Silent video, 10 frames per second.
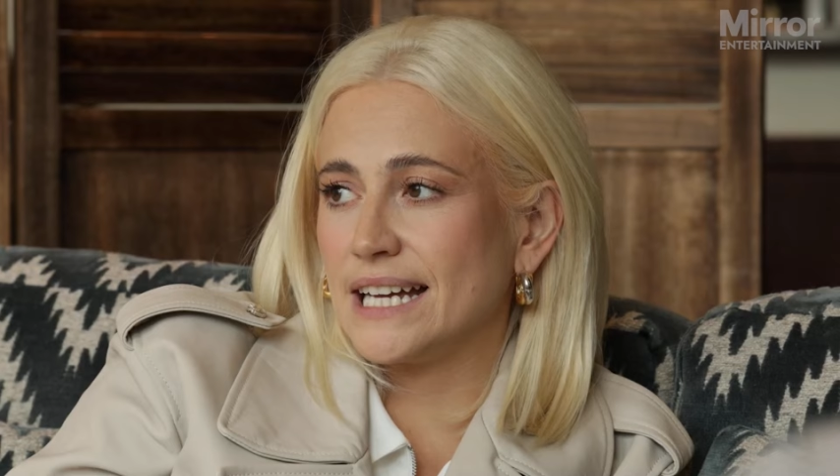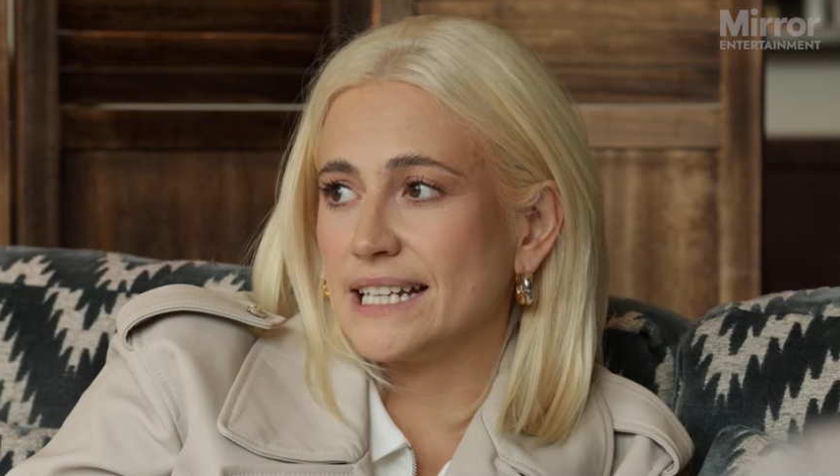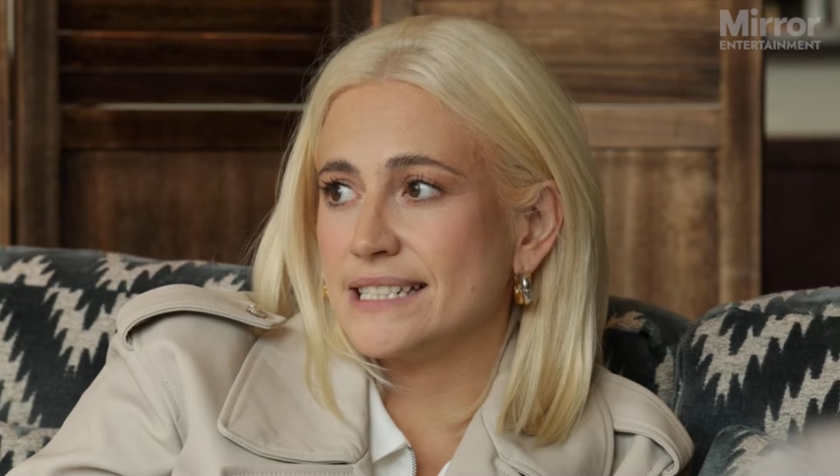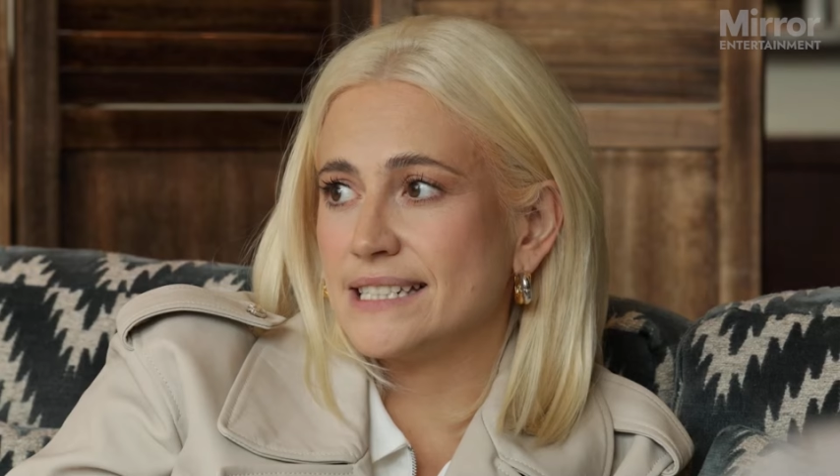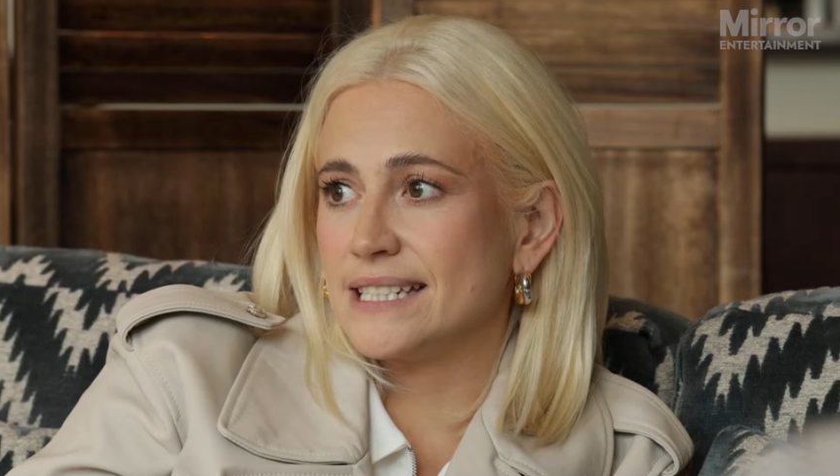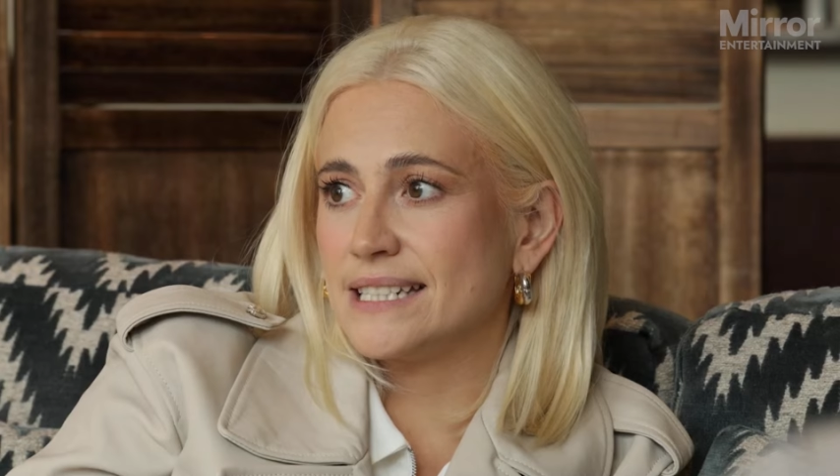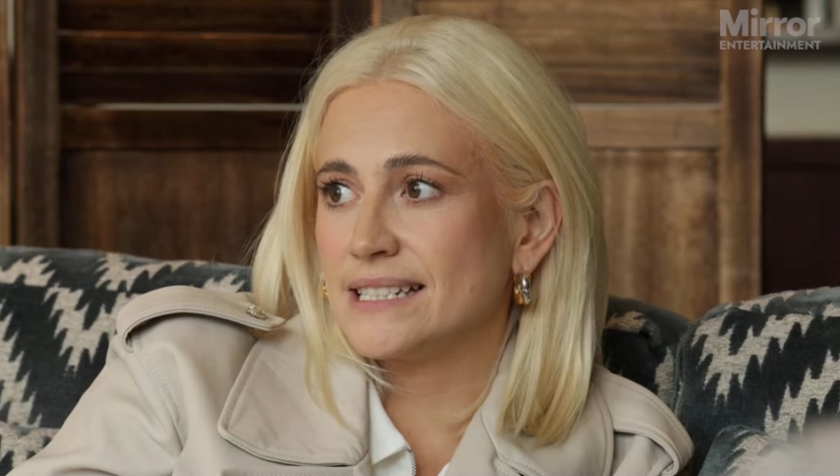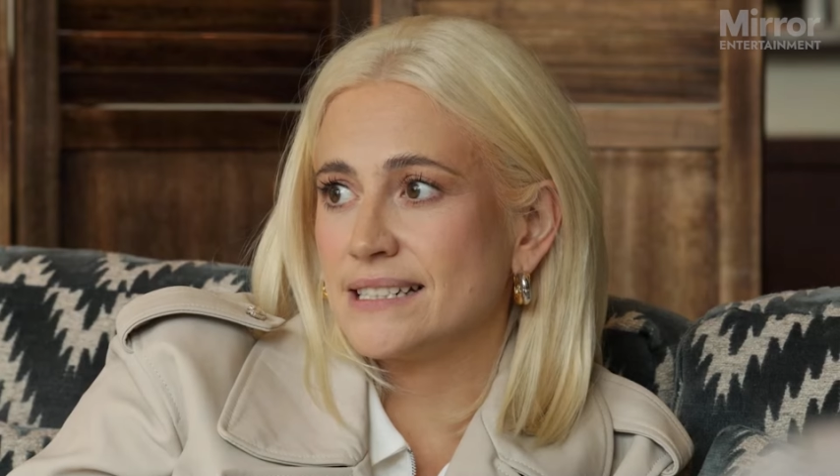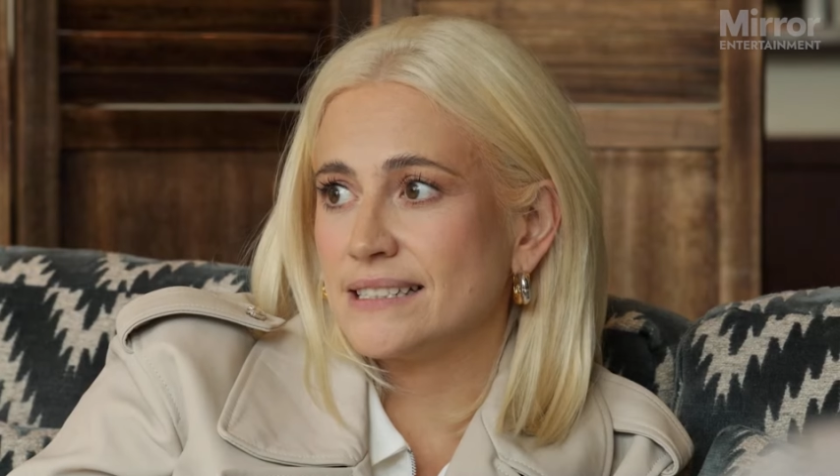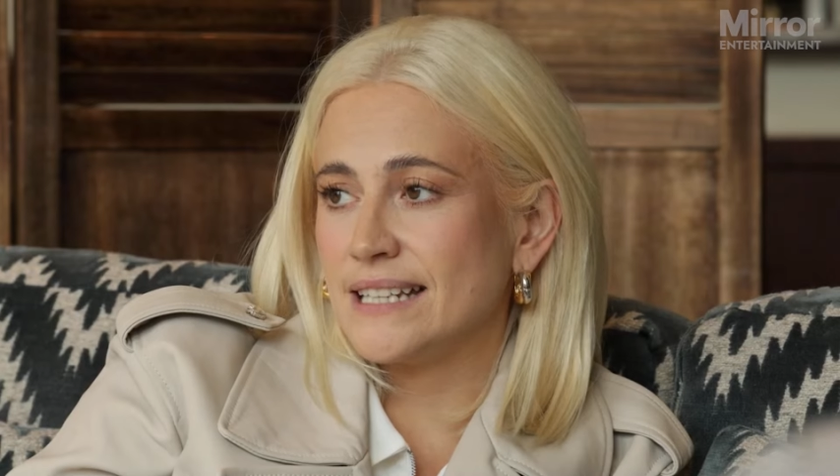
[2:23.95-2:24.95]
And
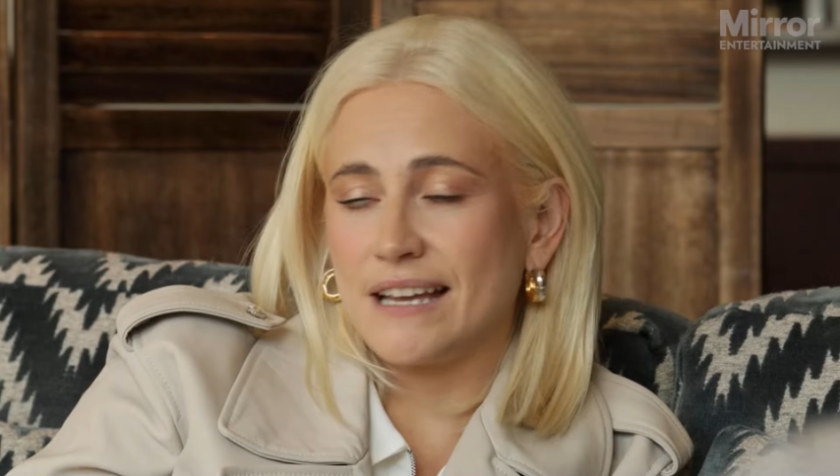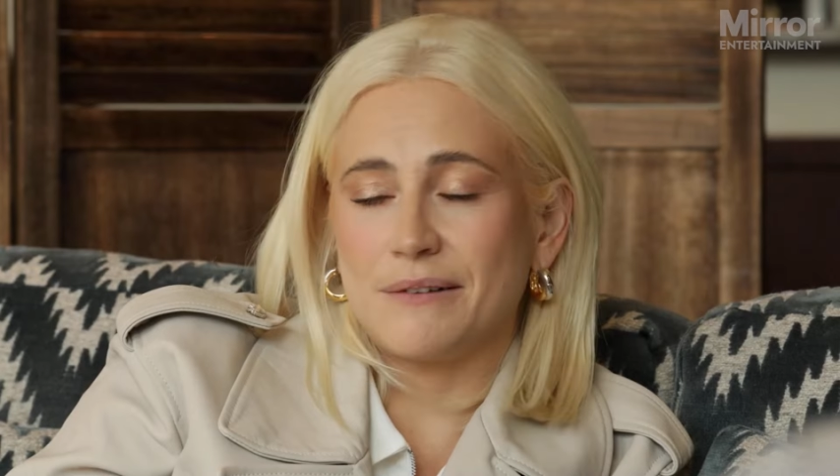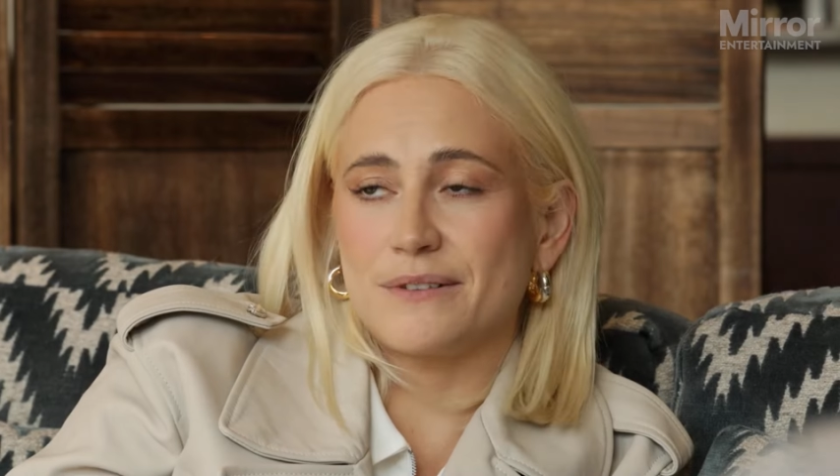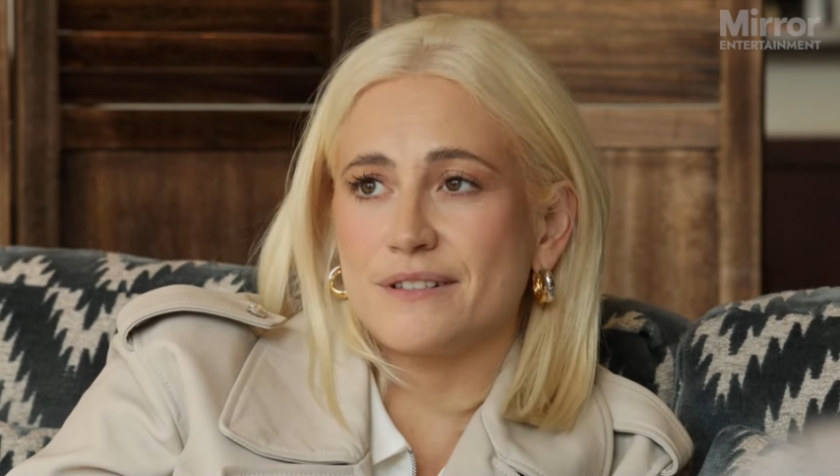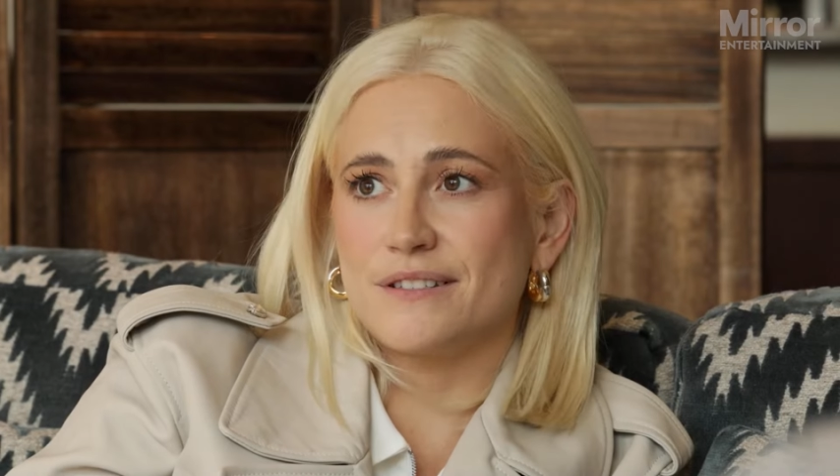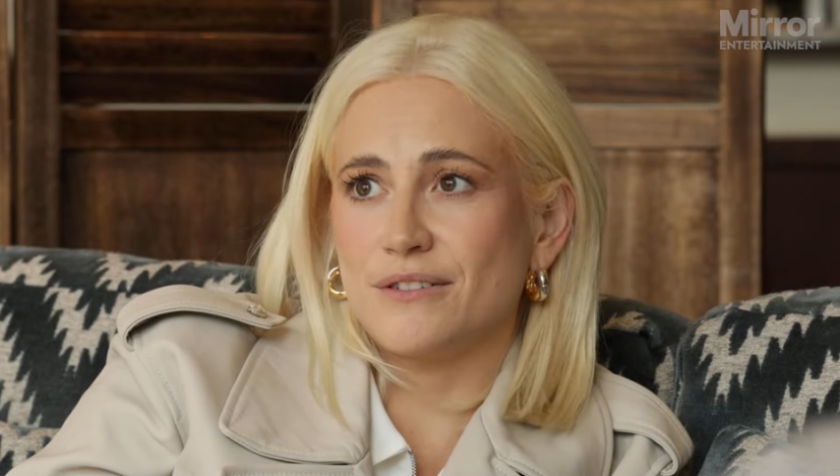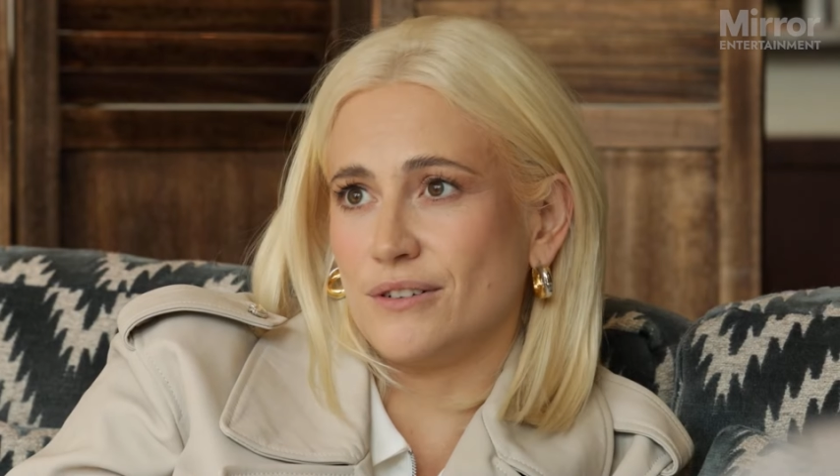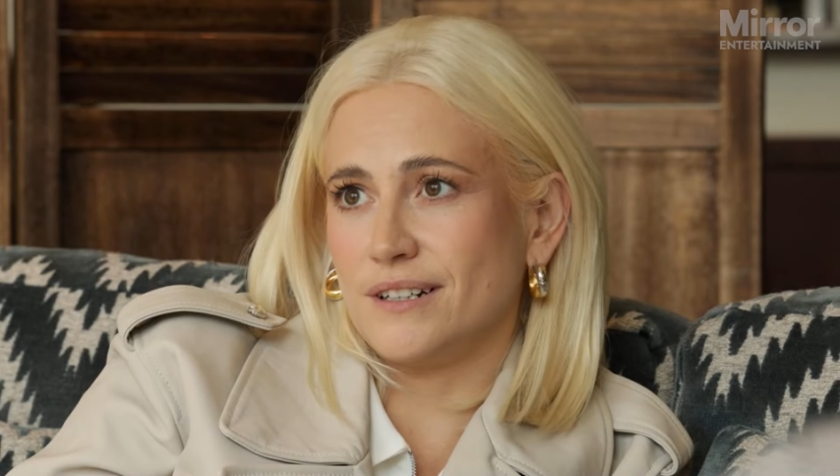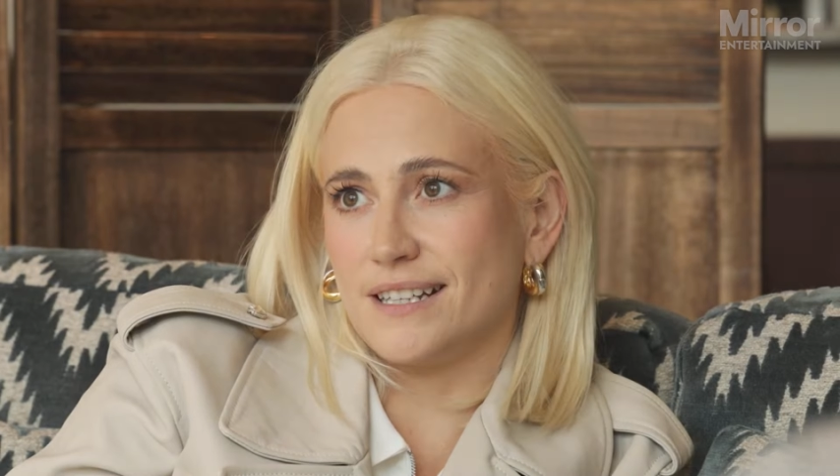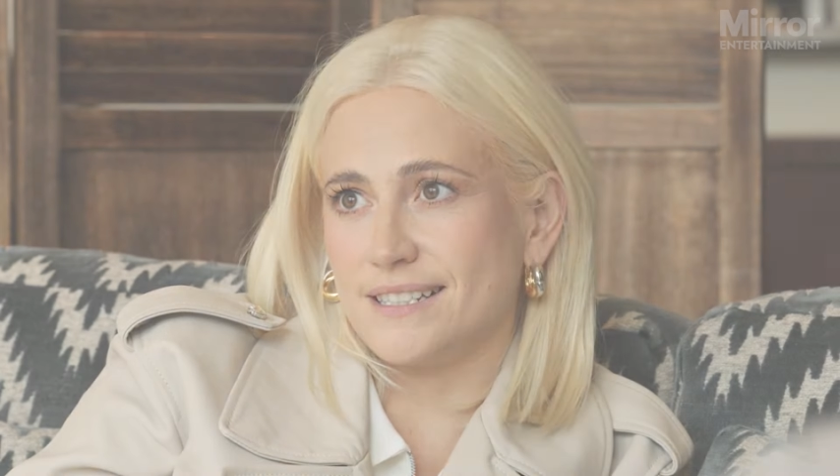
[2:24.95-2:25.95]
yeah, it was
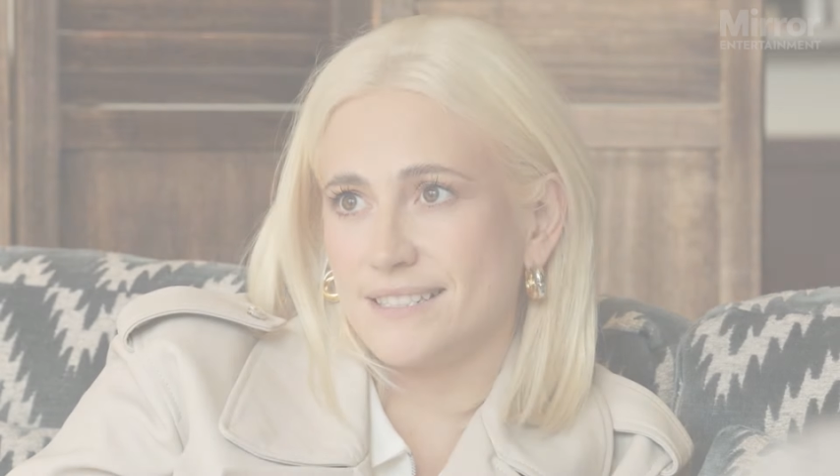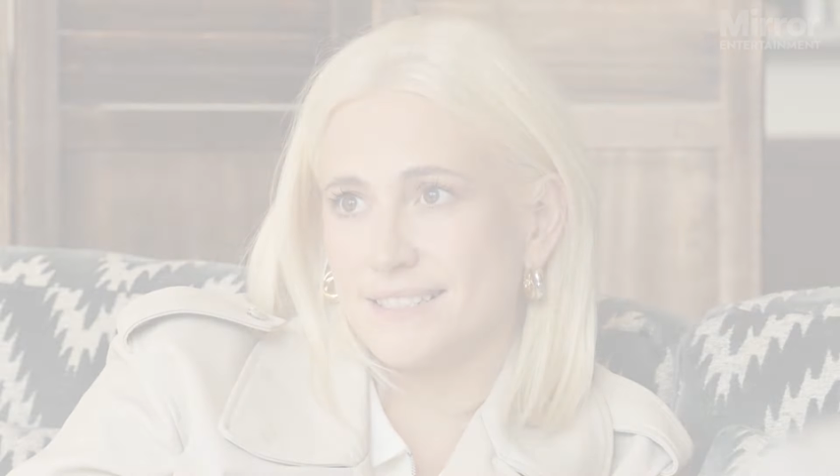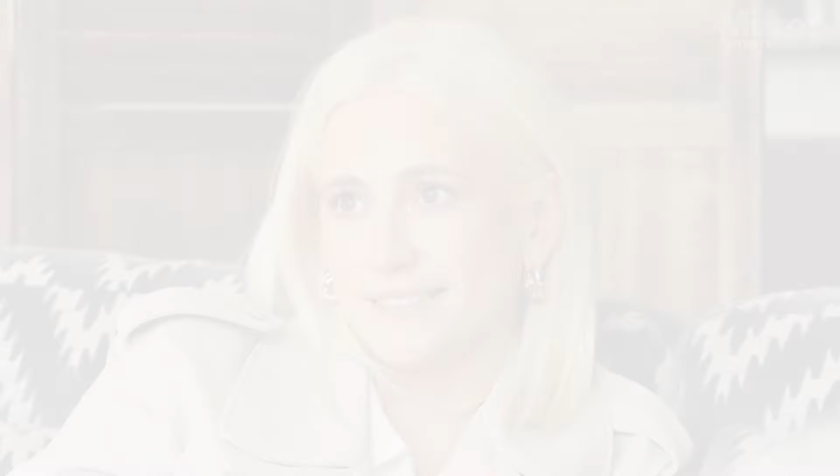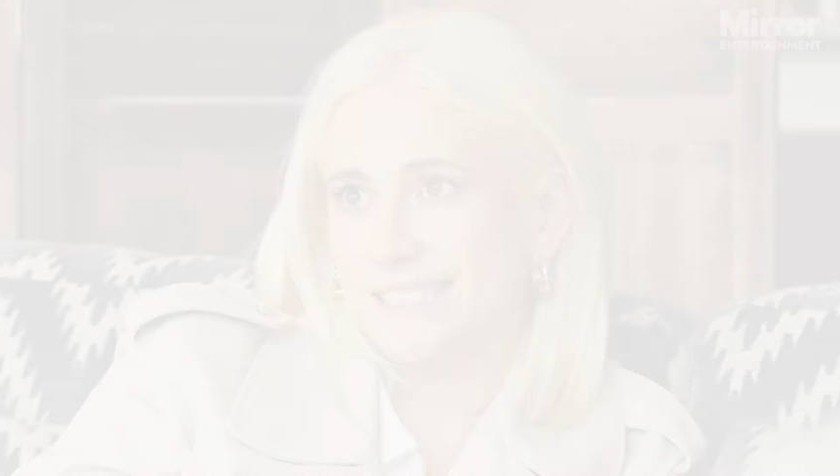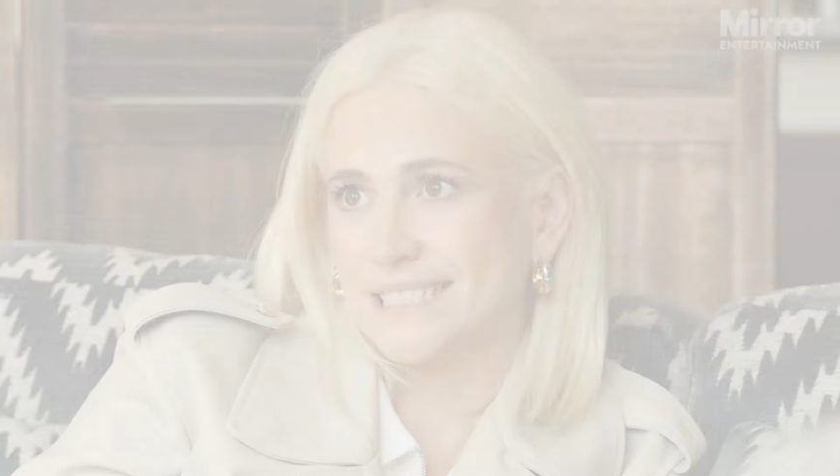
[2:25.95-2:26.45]
not nice.